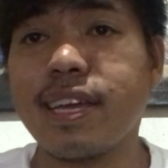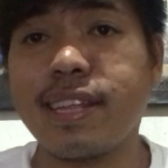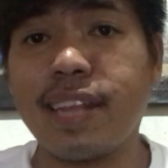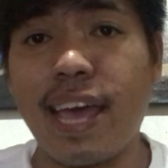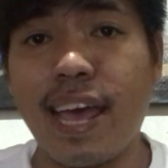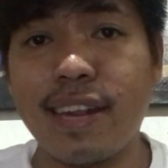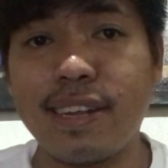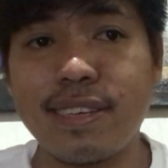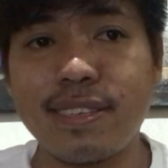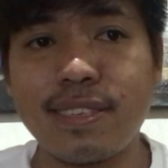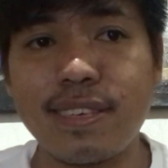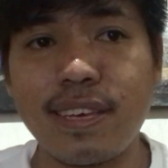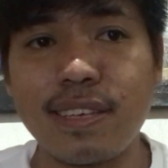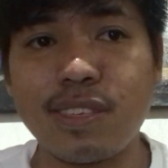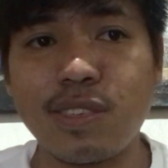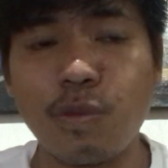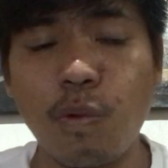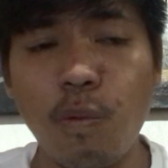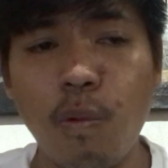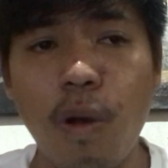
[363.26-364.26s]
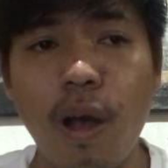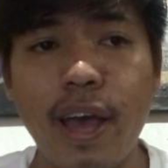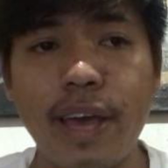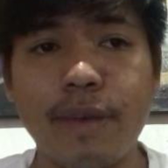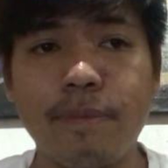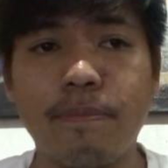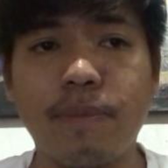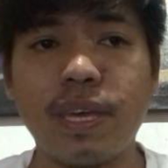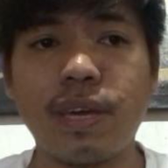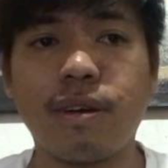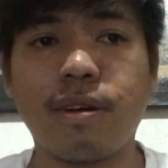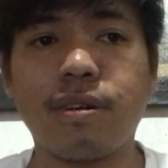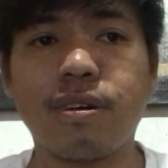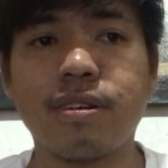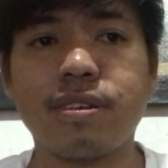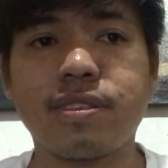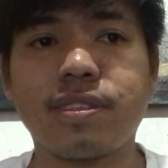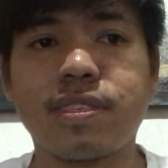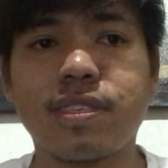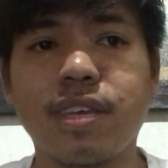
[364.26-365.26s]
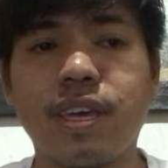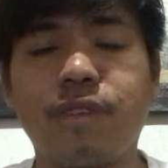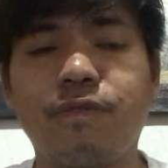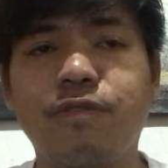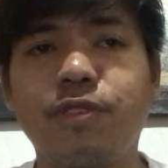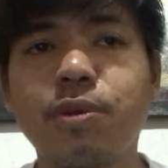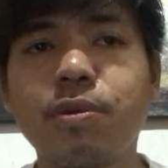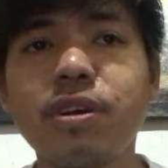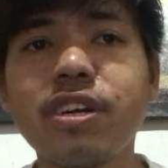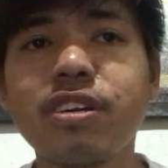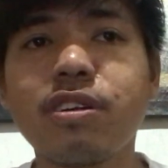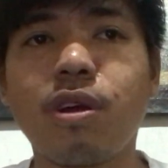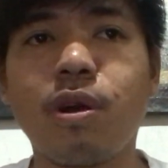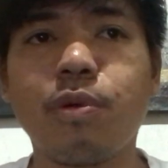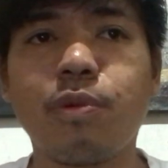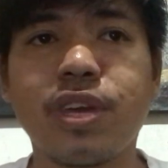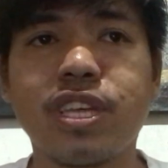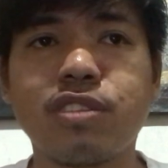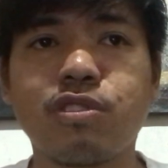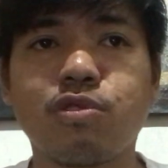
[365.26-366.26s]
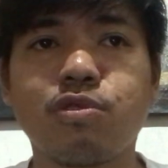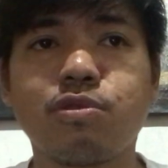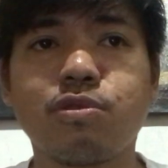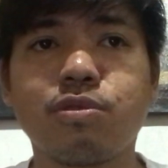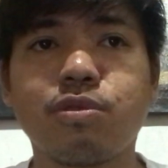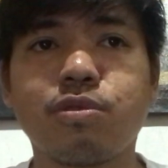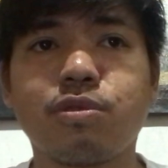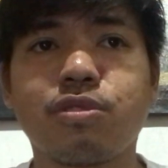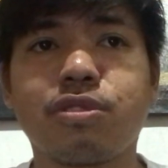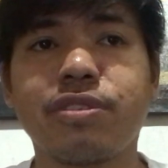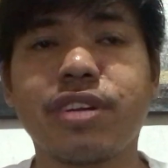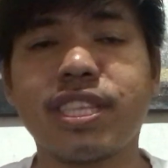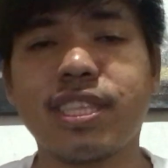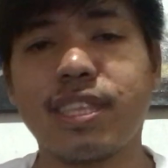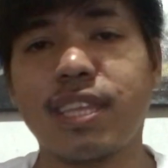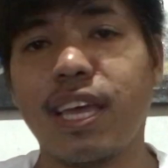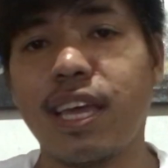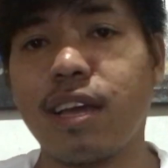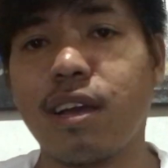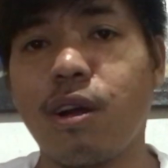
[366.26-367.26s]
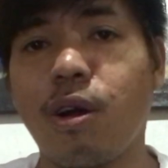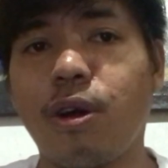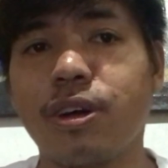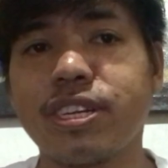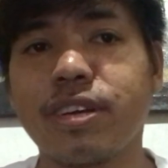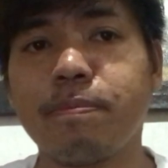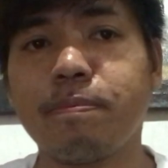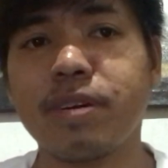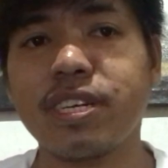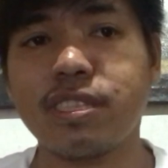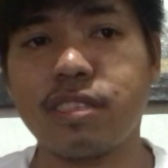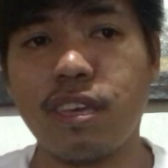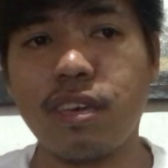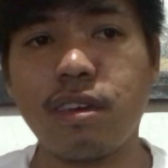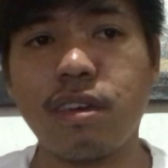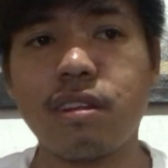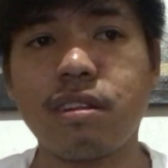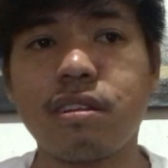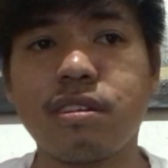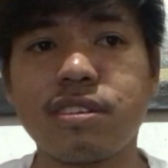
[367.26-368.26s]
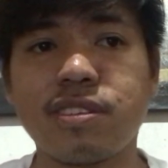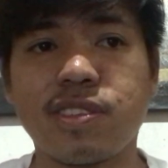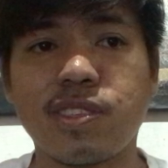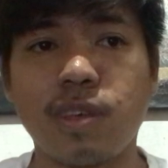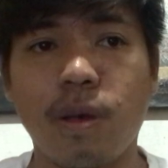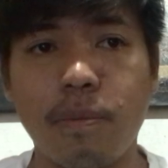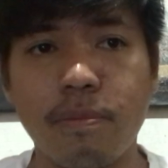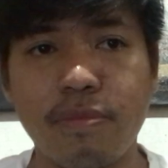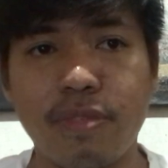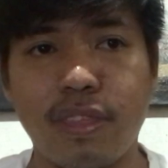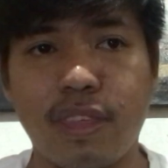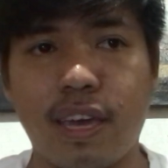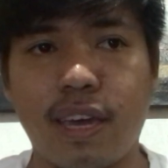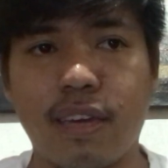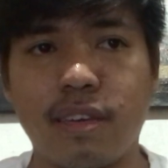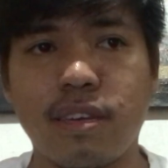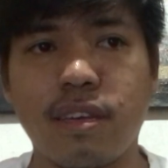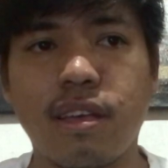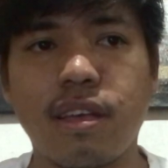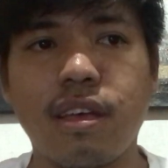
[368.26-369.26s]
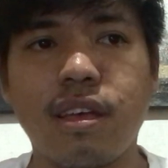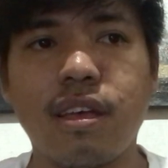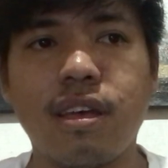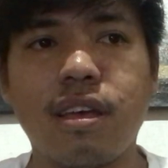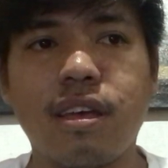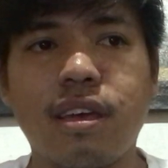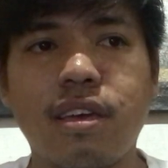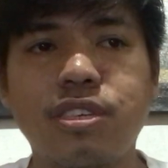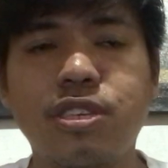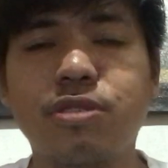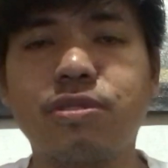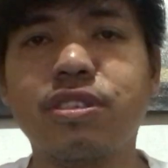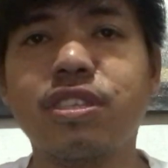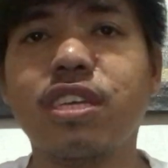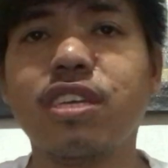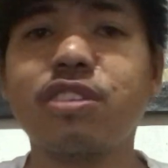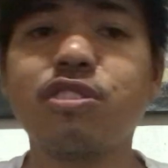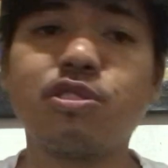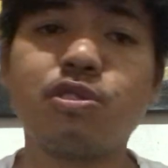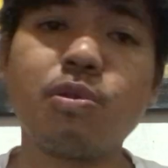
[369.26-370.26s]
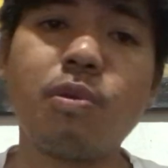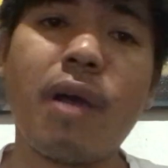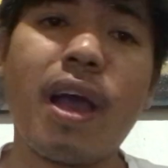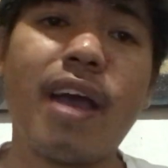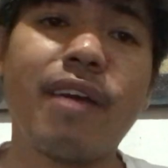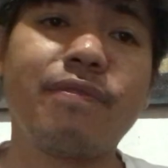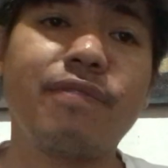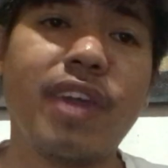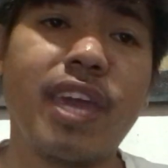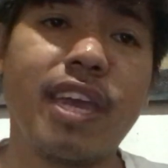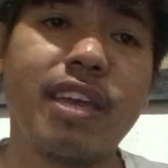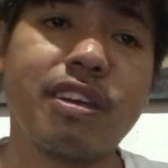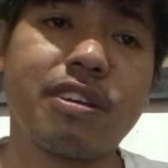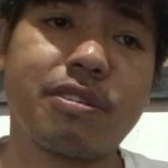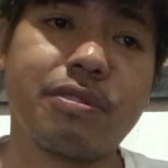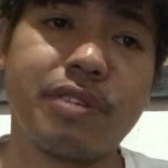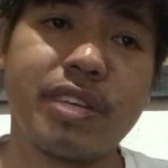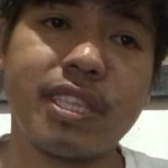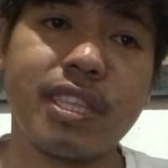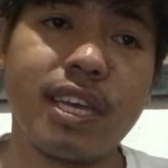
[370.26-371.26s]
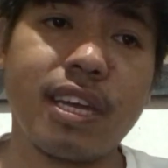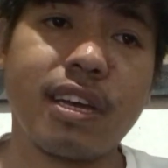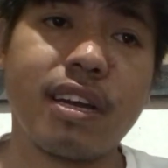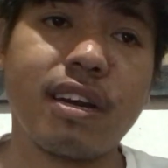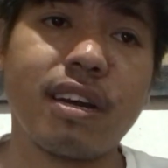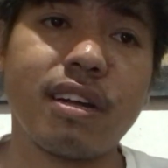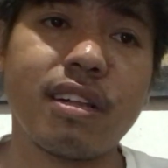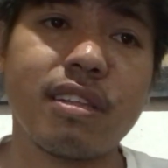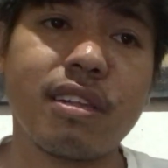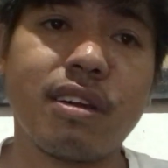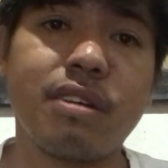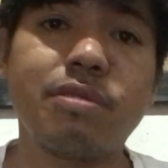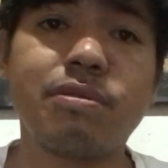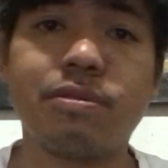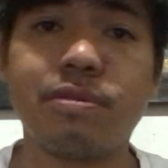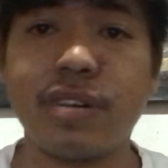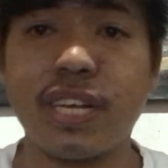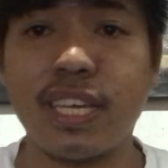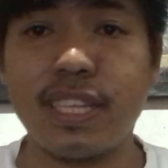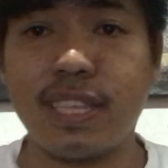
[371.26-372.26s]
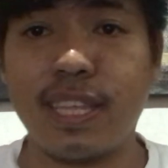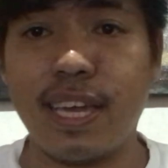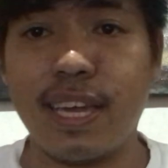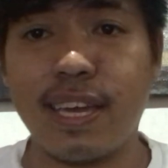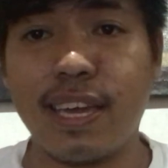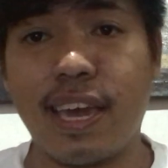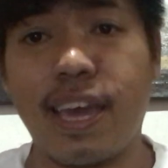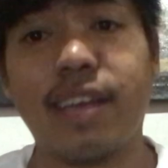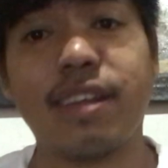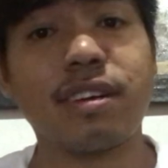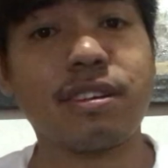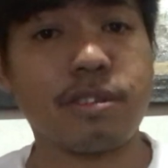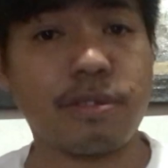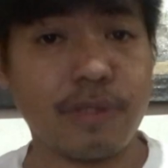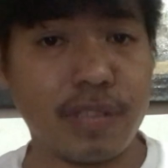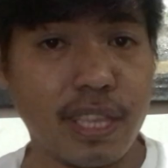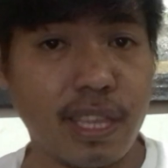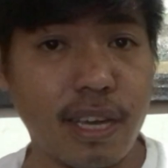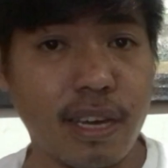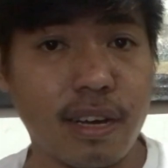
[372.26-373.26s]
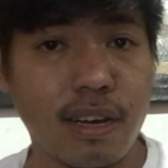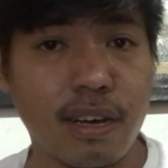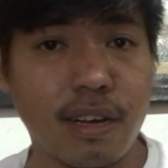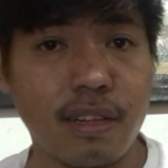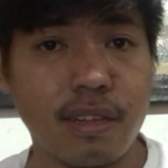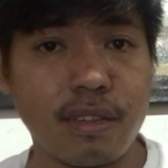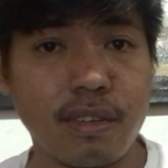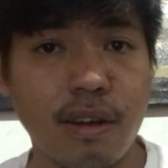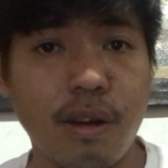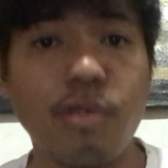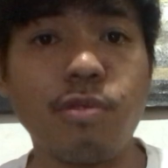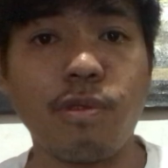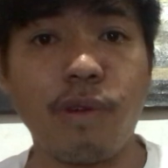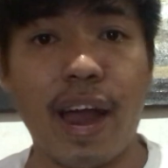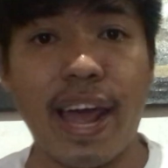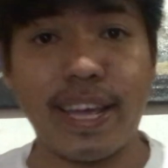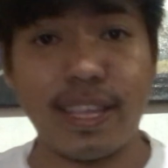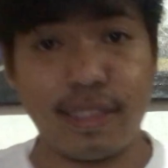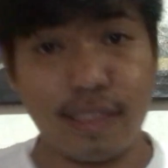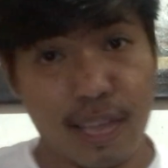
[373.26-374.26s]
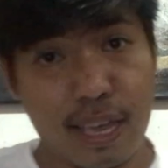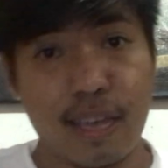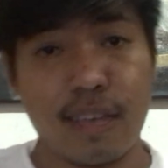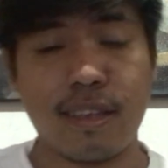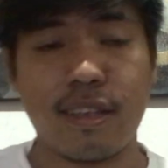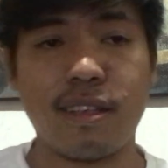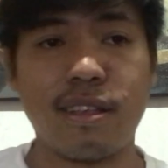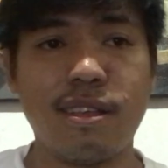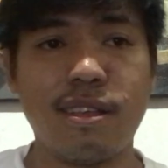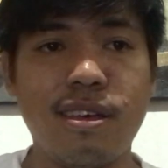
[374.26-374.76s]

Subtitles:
analysis. Why? Because if you are going to critique on a particular something, you need to have a critical reading and a critical writing.